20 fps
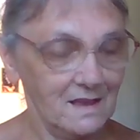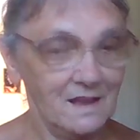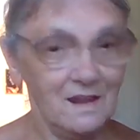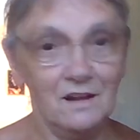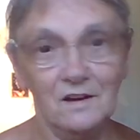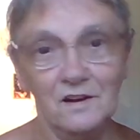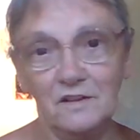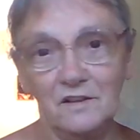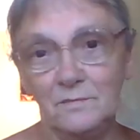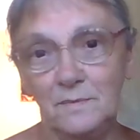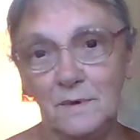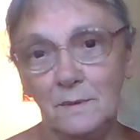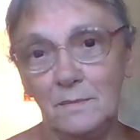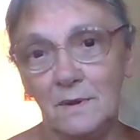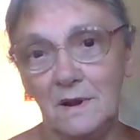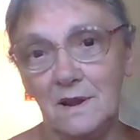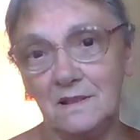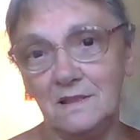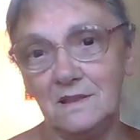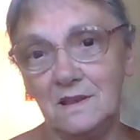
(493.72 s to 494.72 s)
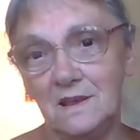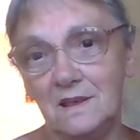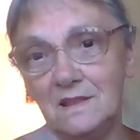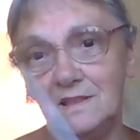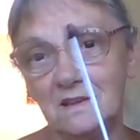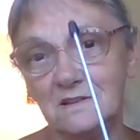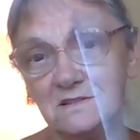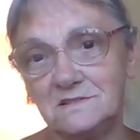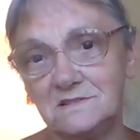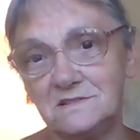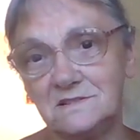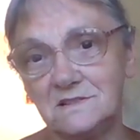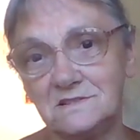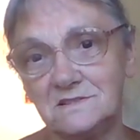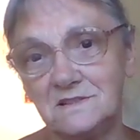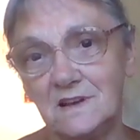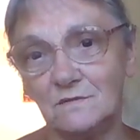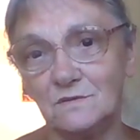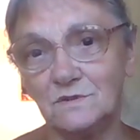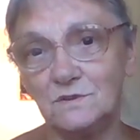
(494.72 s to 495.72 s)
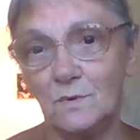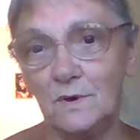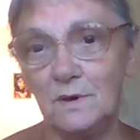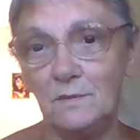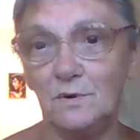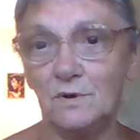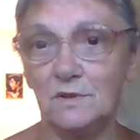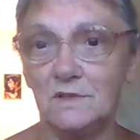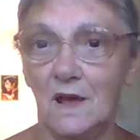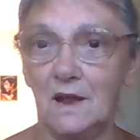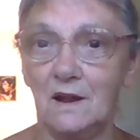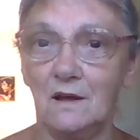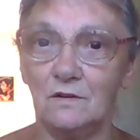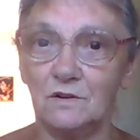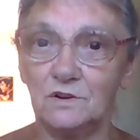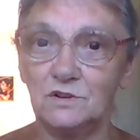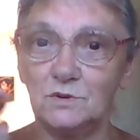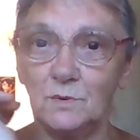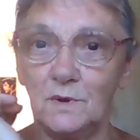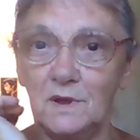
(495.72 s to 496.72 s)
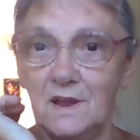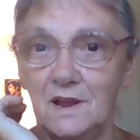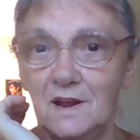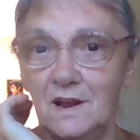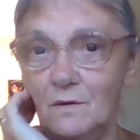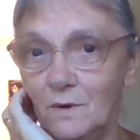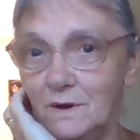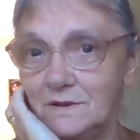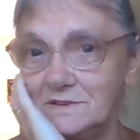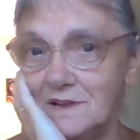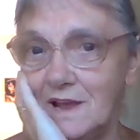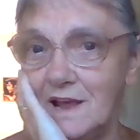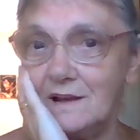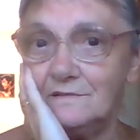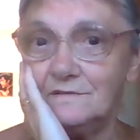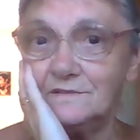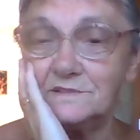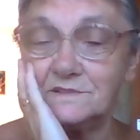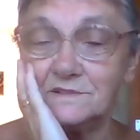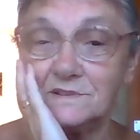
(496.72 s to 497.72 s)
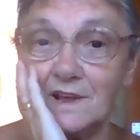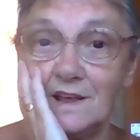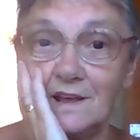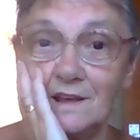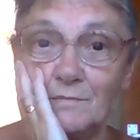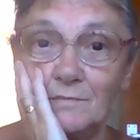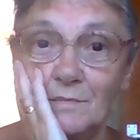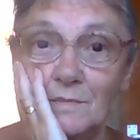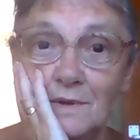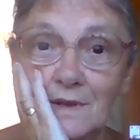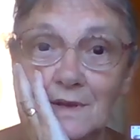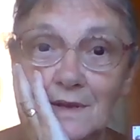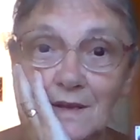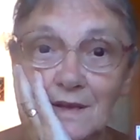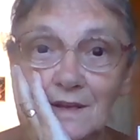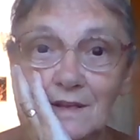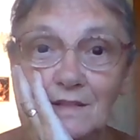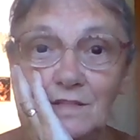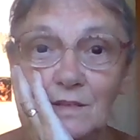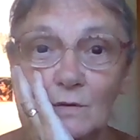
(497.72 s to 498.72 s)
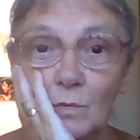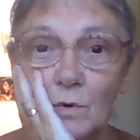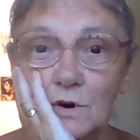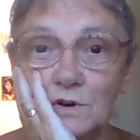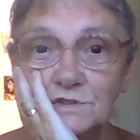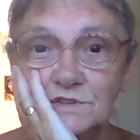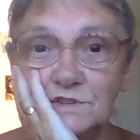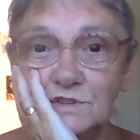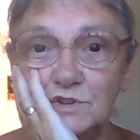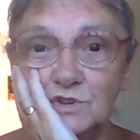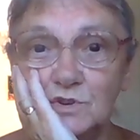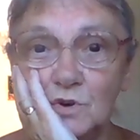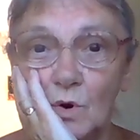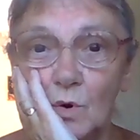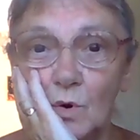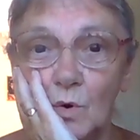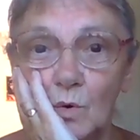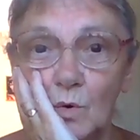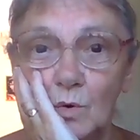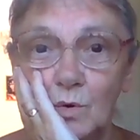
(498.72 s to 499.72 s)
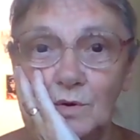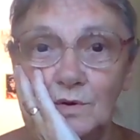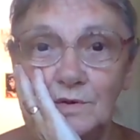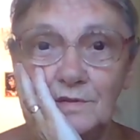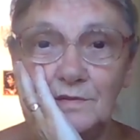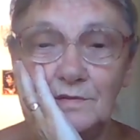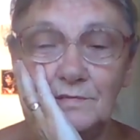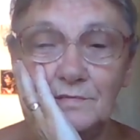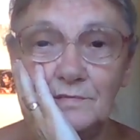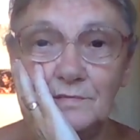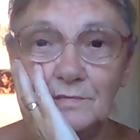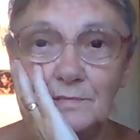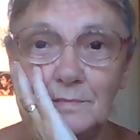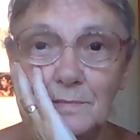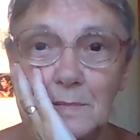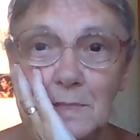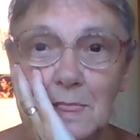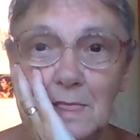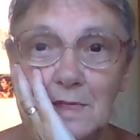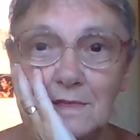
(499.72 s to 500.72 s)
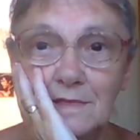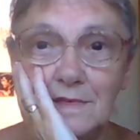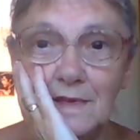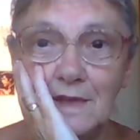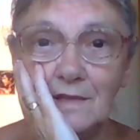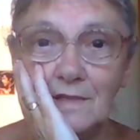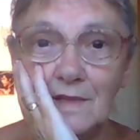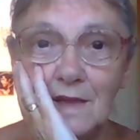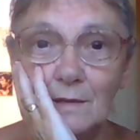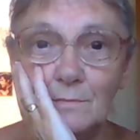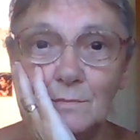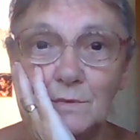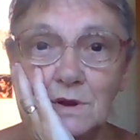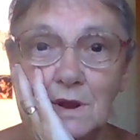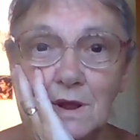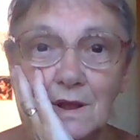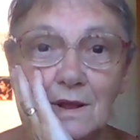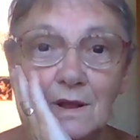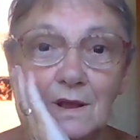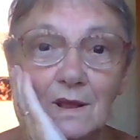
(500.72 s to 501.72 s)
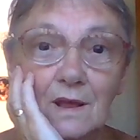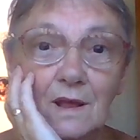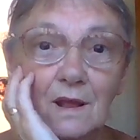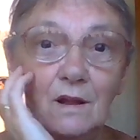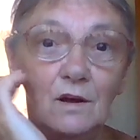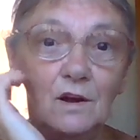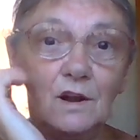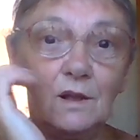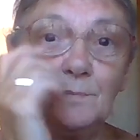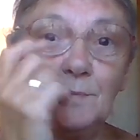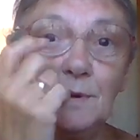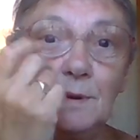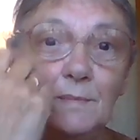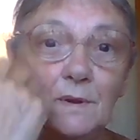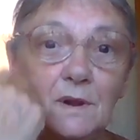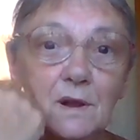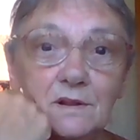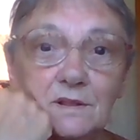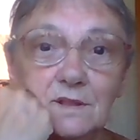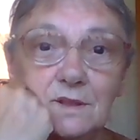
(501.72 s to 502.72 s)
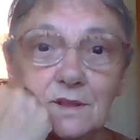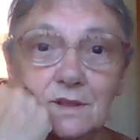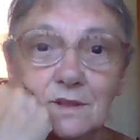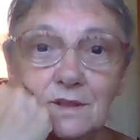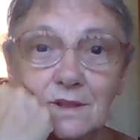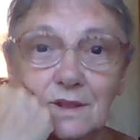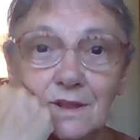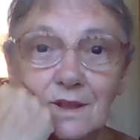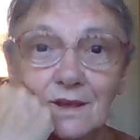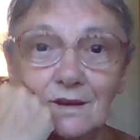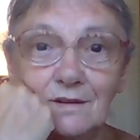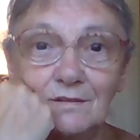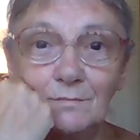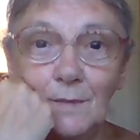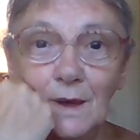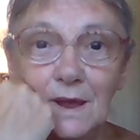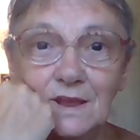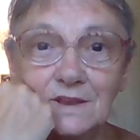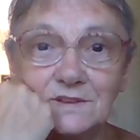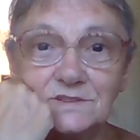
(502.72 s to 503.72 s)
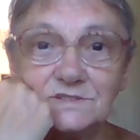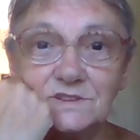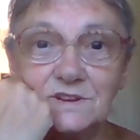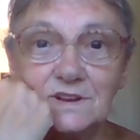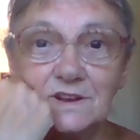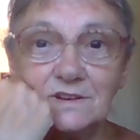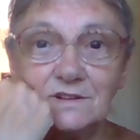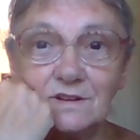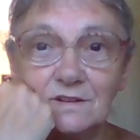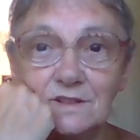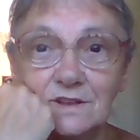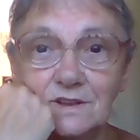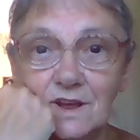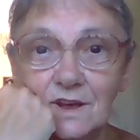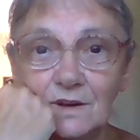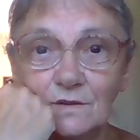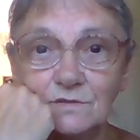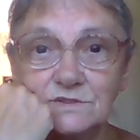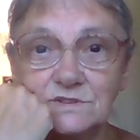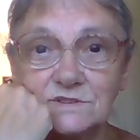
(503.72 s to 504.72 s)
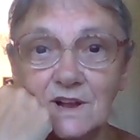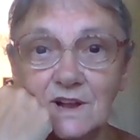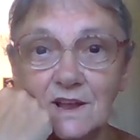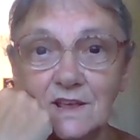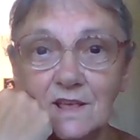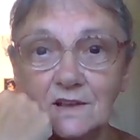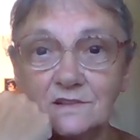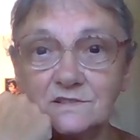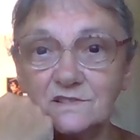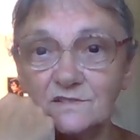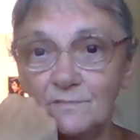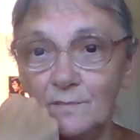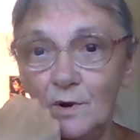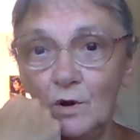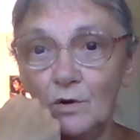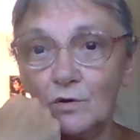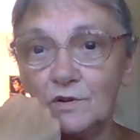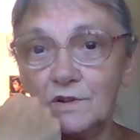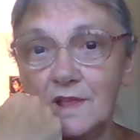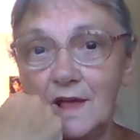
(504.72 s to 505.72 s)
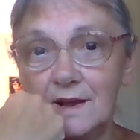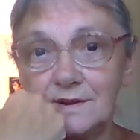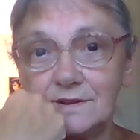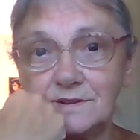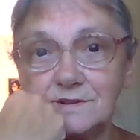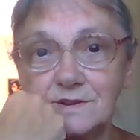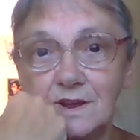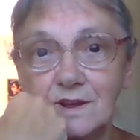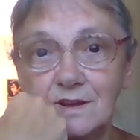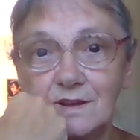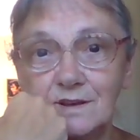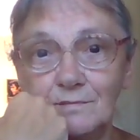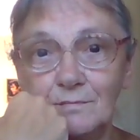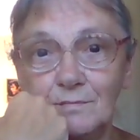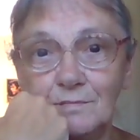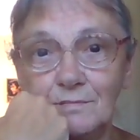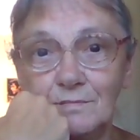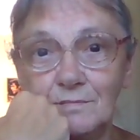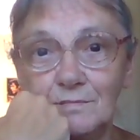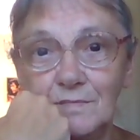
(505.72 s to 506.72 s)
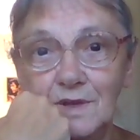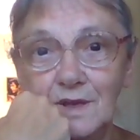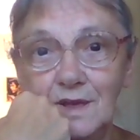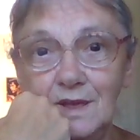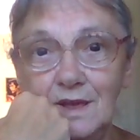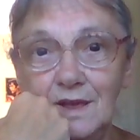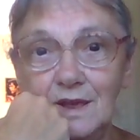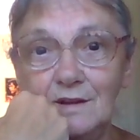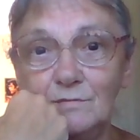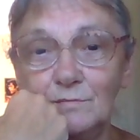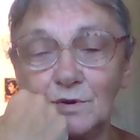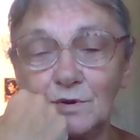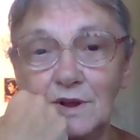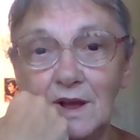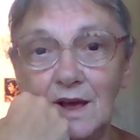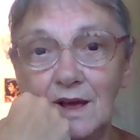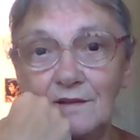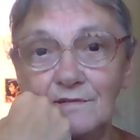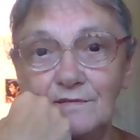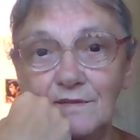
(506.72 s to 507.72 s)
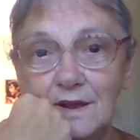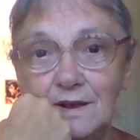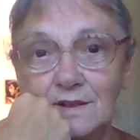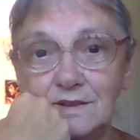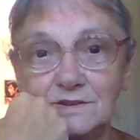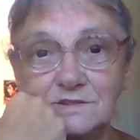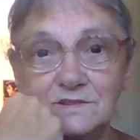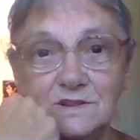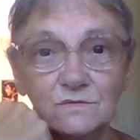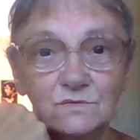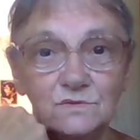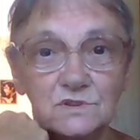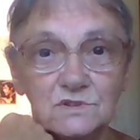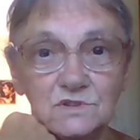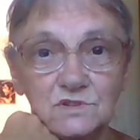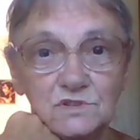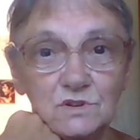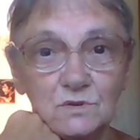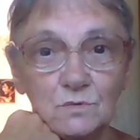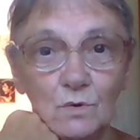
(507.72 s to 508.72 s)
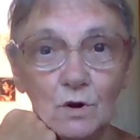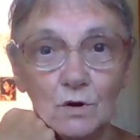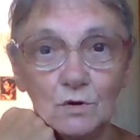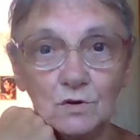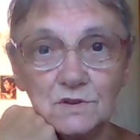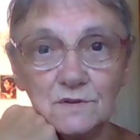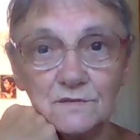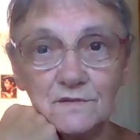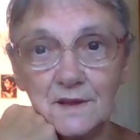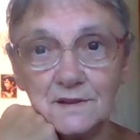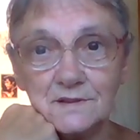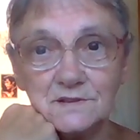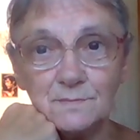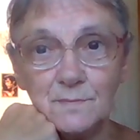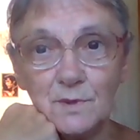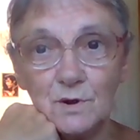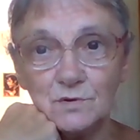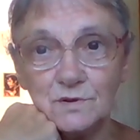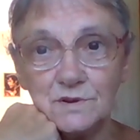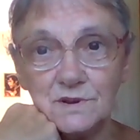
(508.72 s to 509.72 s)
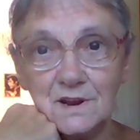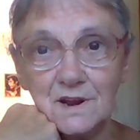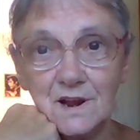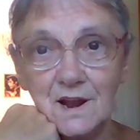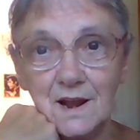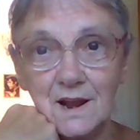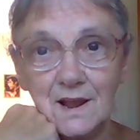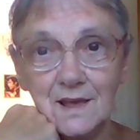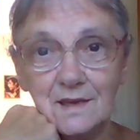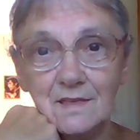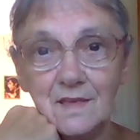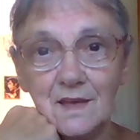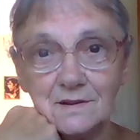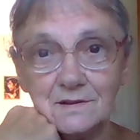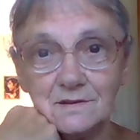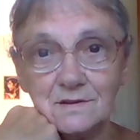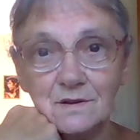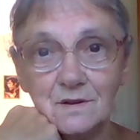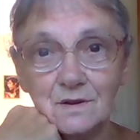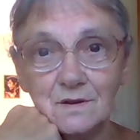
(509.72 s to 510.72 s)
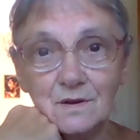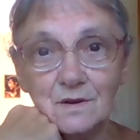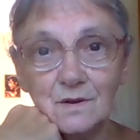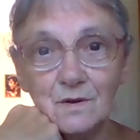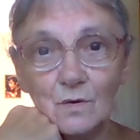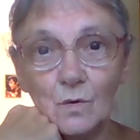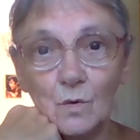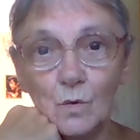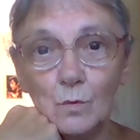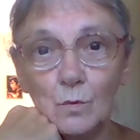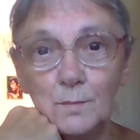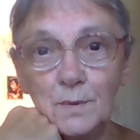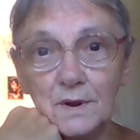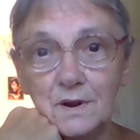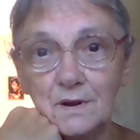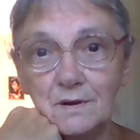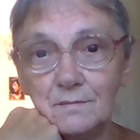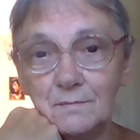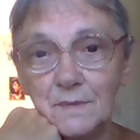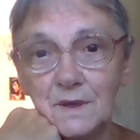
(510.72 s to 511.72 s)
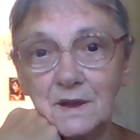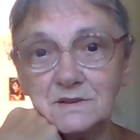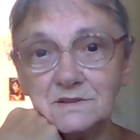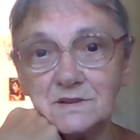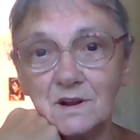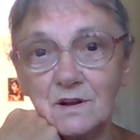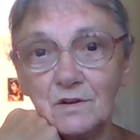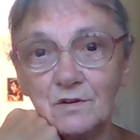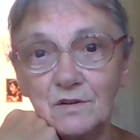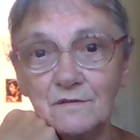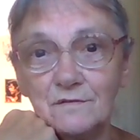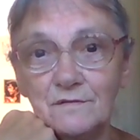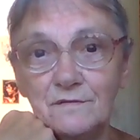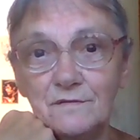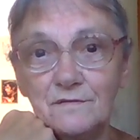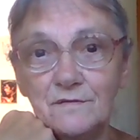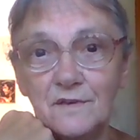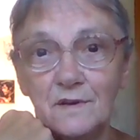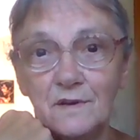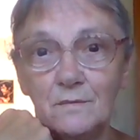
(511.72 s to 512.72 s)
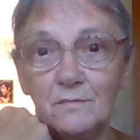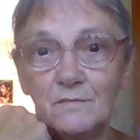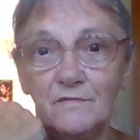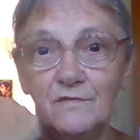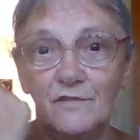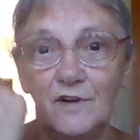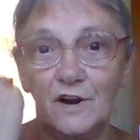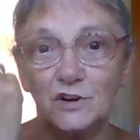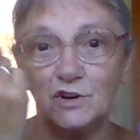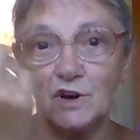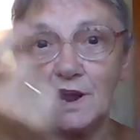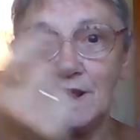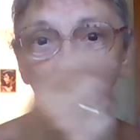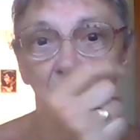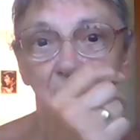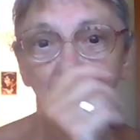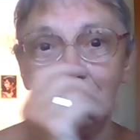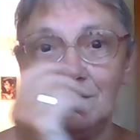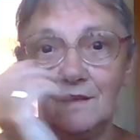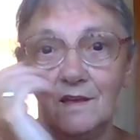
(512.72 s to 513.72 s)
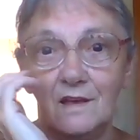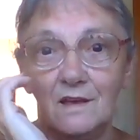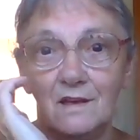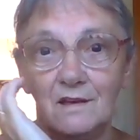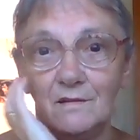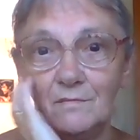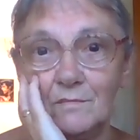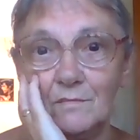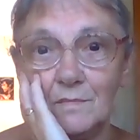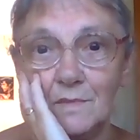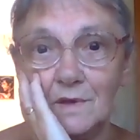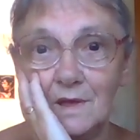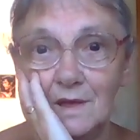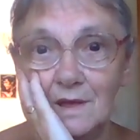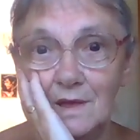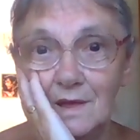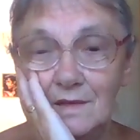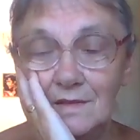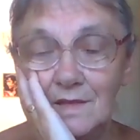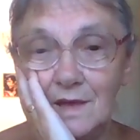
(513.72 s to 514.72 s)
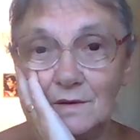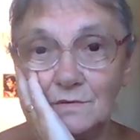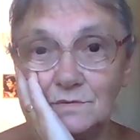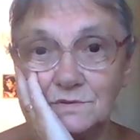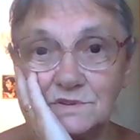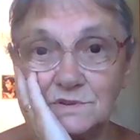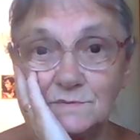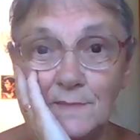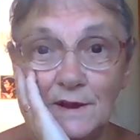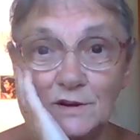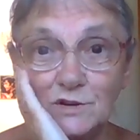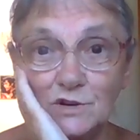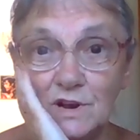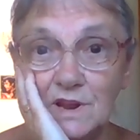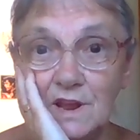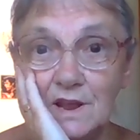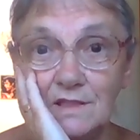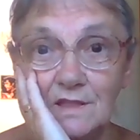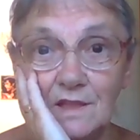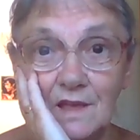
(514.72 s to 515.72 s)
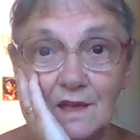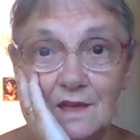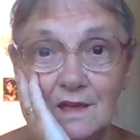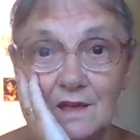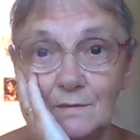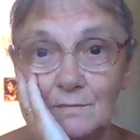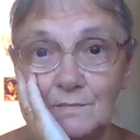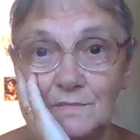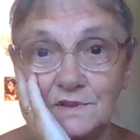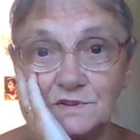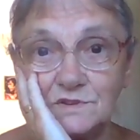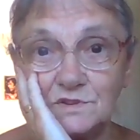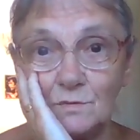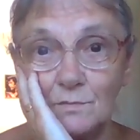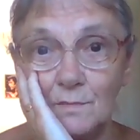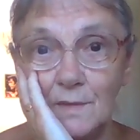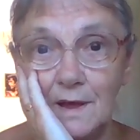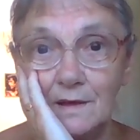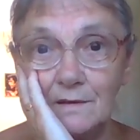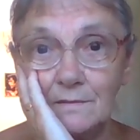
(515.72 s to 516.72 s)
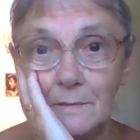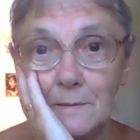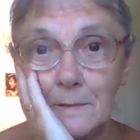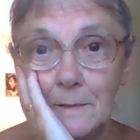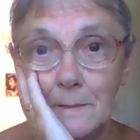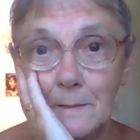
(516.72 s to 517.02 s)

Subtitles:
lot of people in this house, we put that archway in ourselves. There was a door thing there, but a lot of people on my estate, on the houses like this, have blocked that in, but I find this house is too hot if that's blocked in. I like that open, makes a lot of fresh air in the house, especially in the summer.